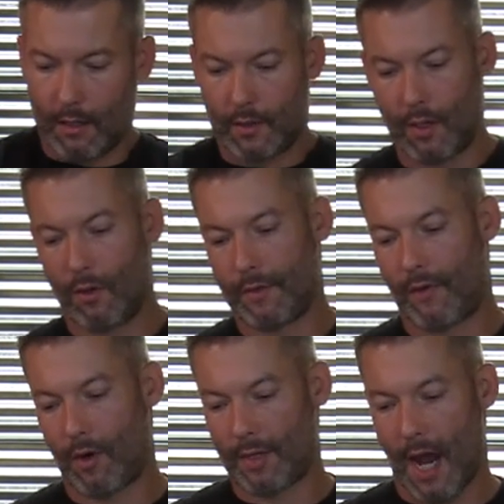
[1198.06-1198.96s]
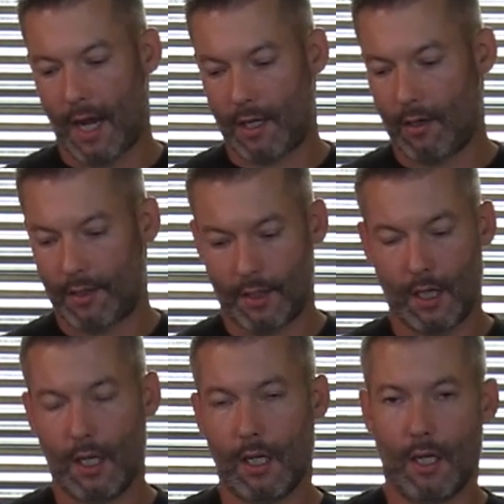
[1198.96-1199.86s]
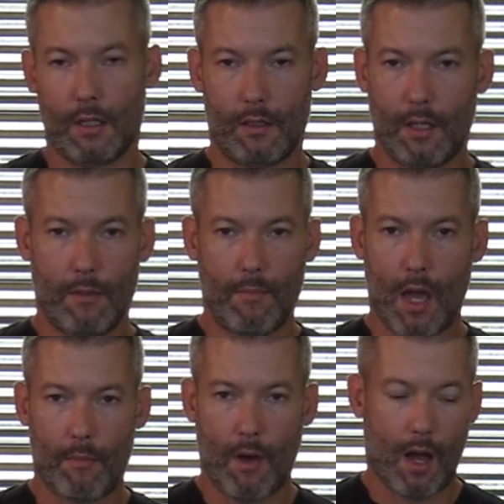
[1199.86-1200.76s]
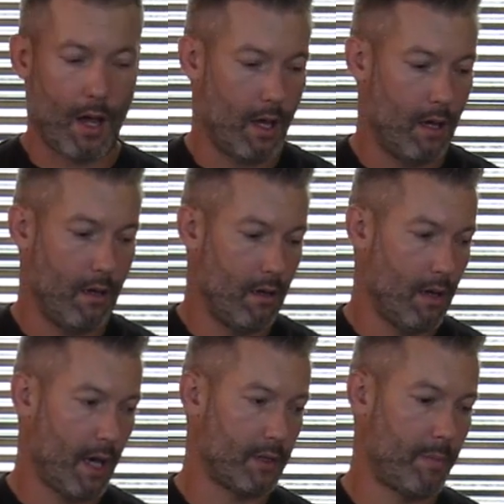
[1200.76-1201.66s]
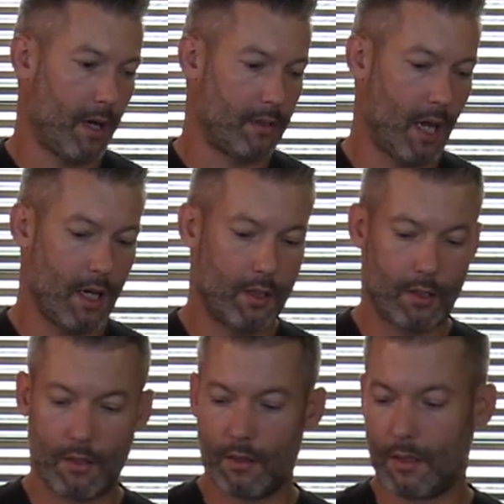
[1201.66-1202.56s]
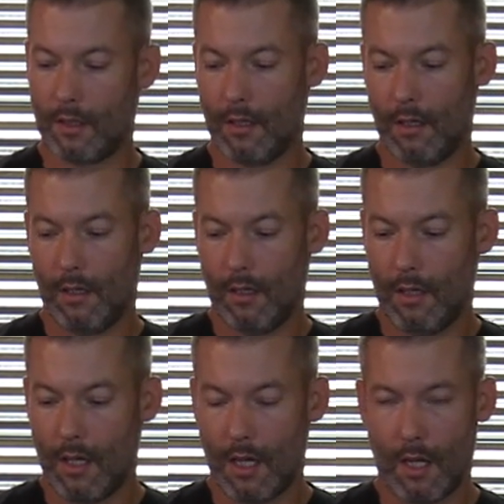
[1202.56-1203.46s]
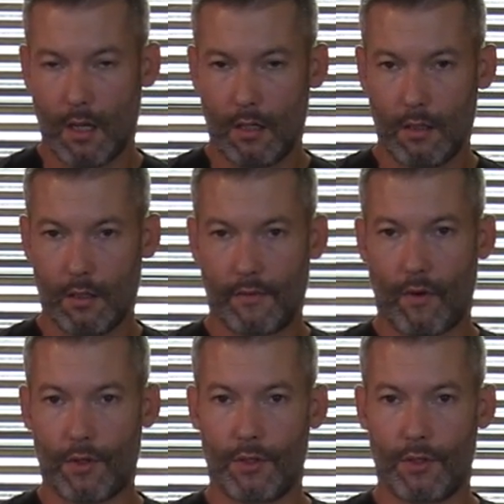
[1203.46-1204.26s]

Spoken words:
So as far as accuracy, it met my expectations, and as far as